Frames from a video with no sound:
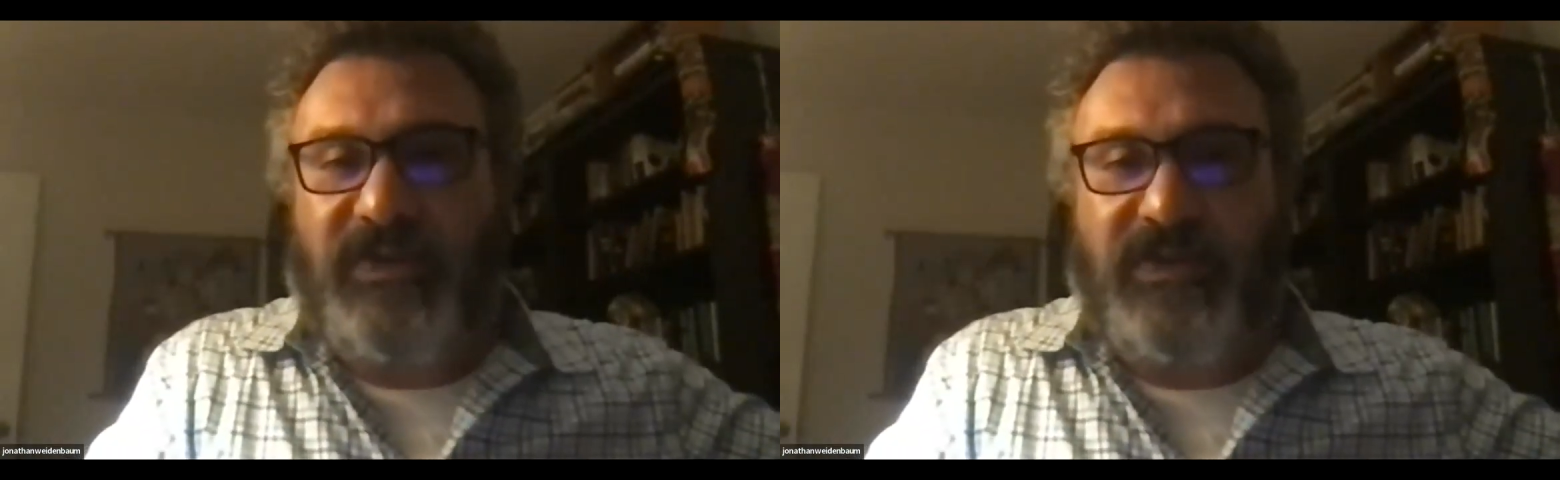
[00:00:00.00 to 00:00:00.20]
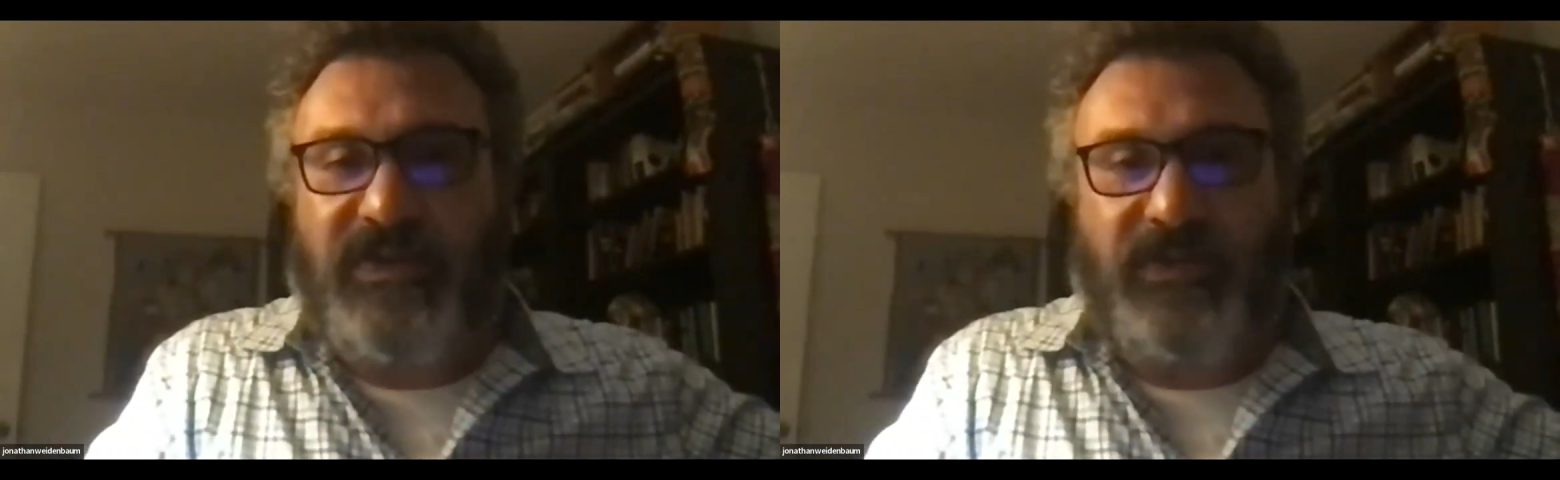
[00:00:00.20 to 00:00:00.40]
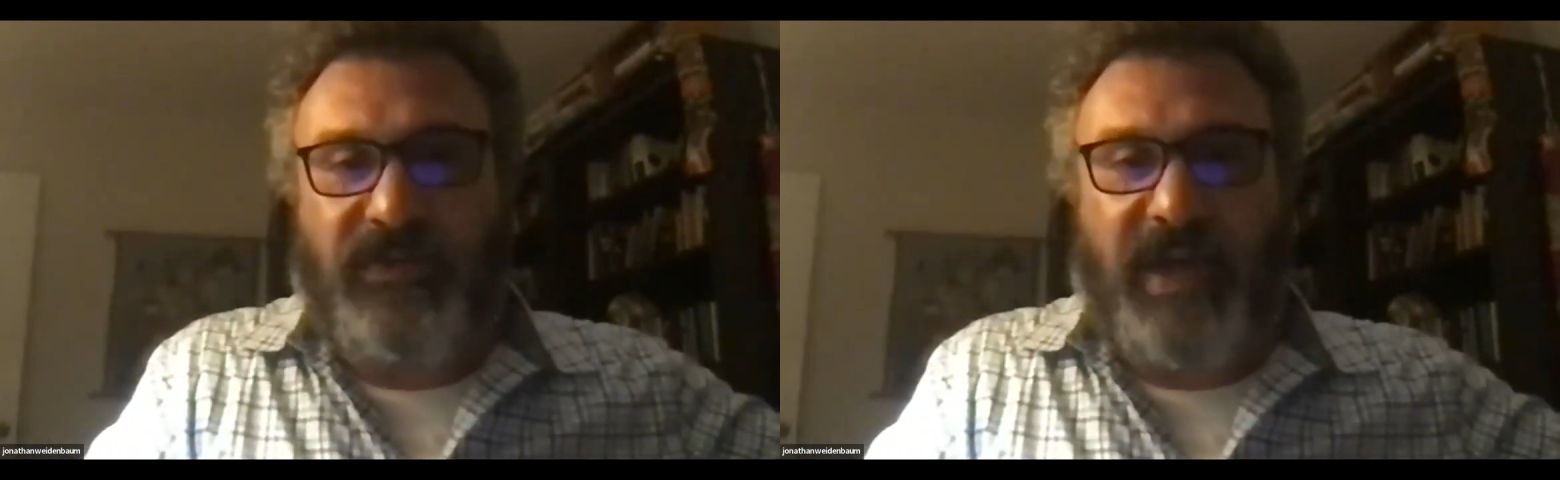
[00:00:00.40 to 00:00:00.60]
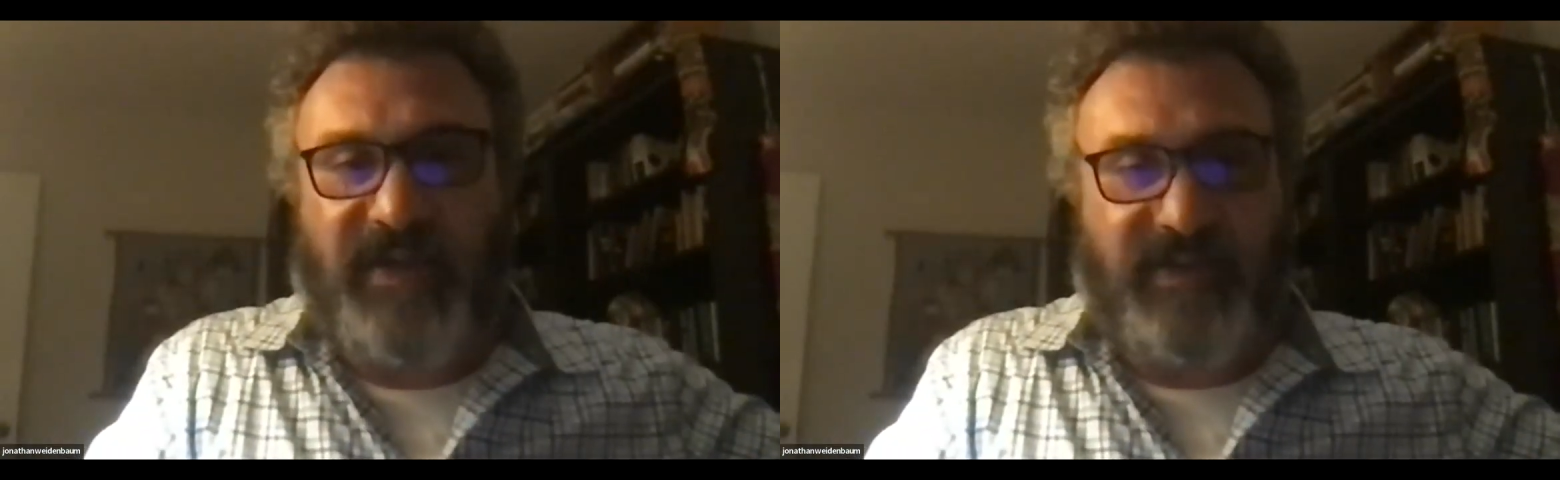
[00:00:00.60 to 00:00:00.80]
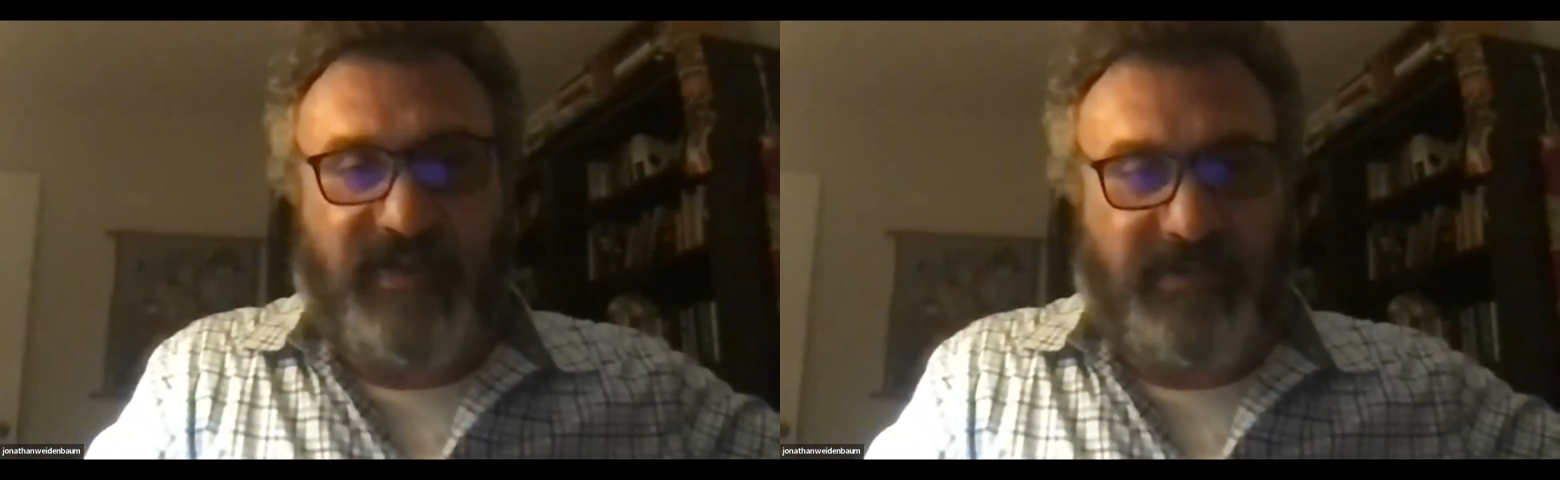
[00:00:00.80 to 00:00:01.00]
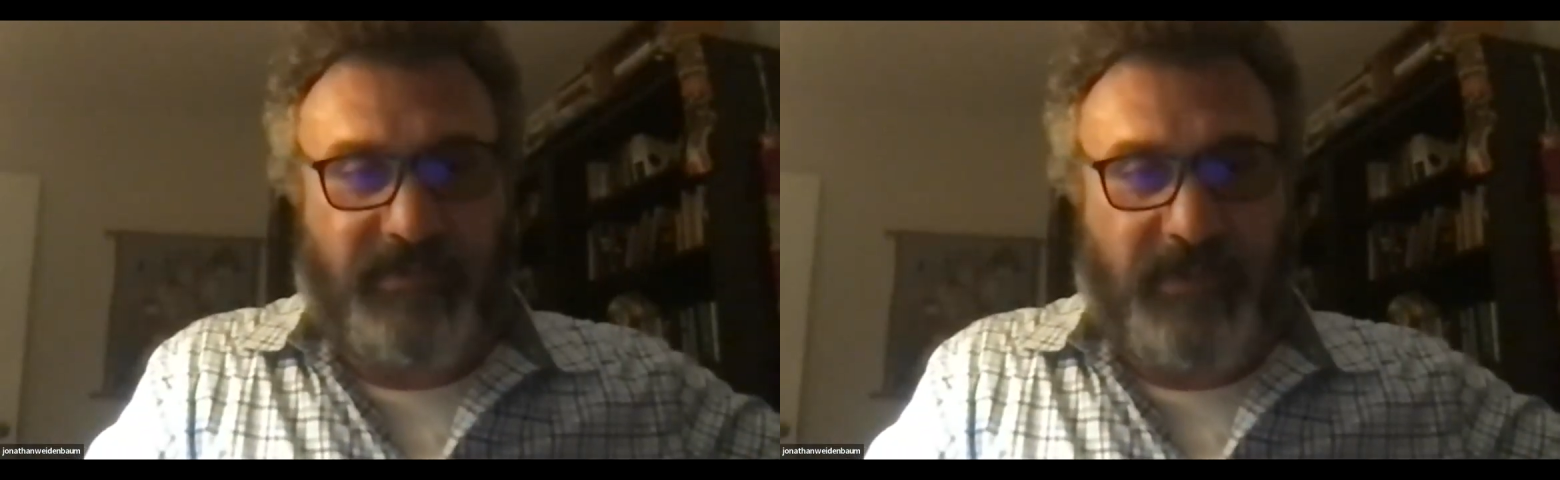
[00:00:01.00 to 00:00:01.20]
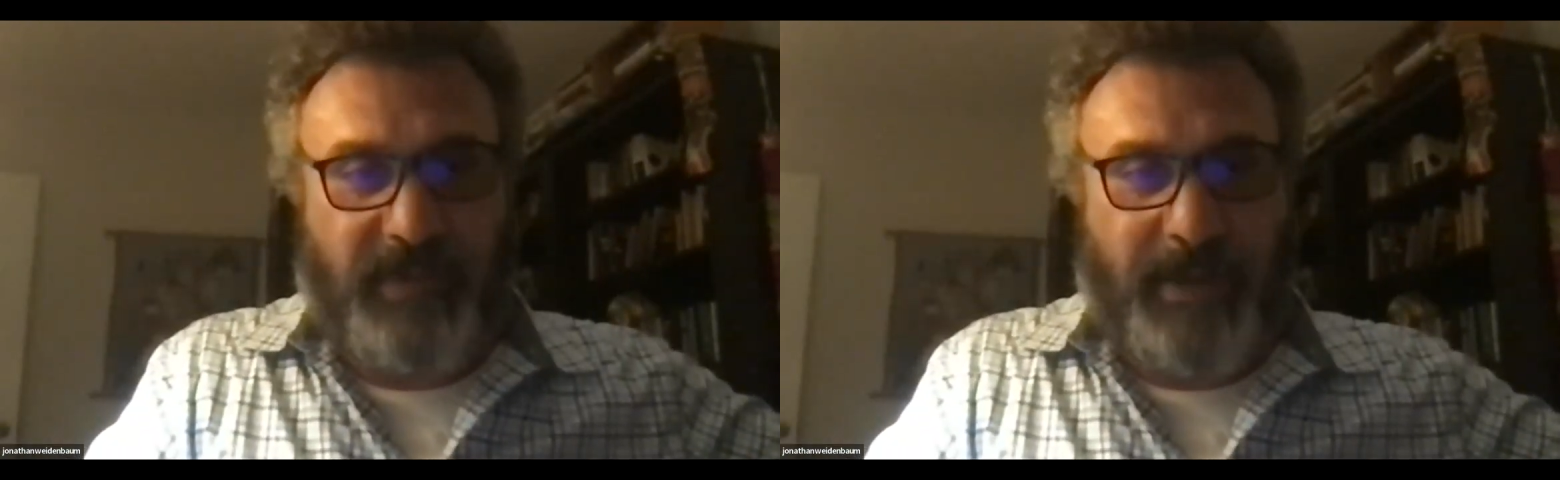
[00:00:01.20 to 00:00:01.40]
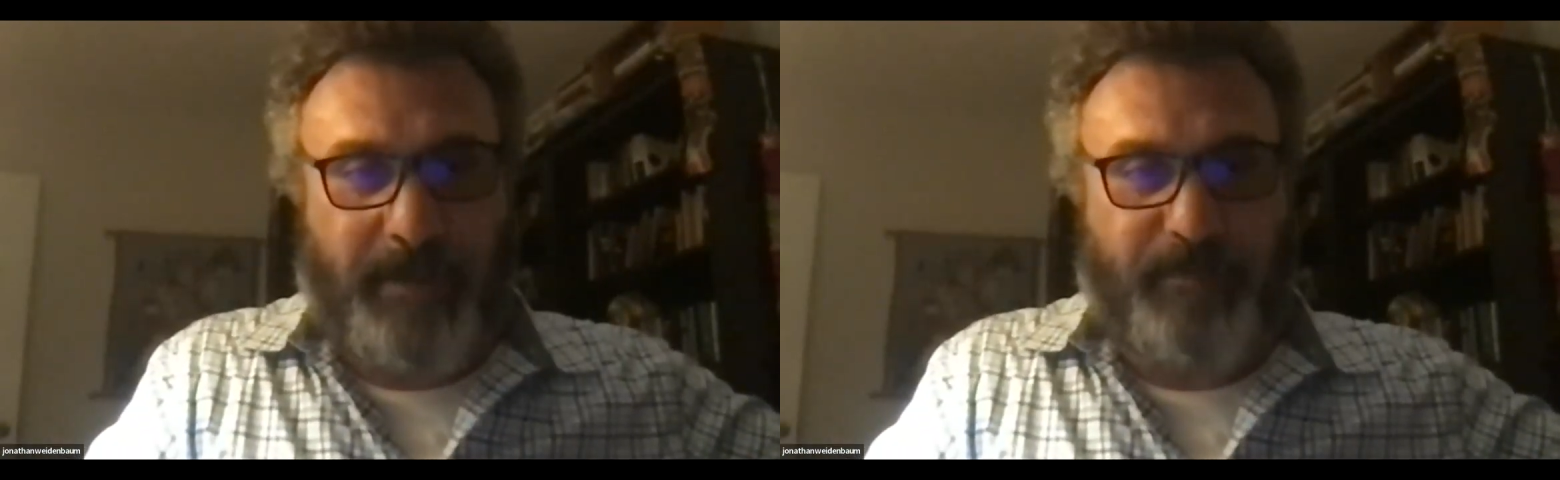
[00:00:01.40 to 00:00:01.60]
to Hasidism, okay?